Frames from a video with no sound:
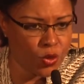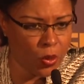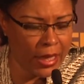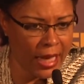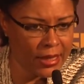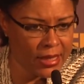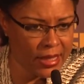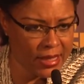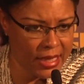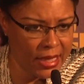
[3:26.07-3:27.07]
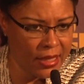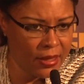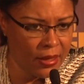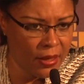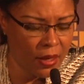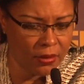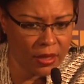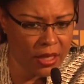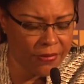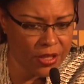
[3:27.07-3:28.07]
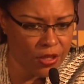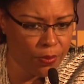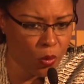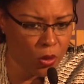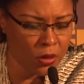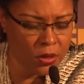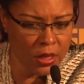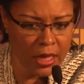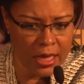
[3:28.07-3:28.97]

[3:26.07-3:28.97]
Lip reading: 28-16 on the defensive boards.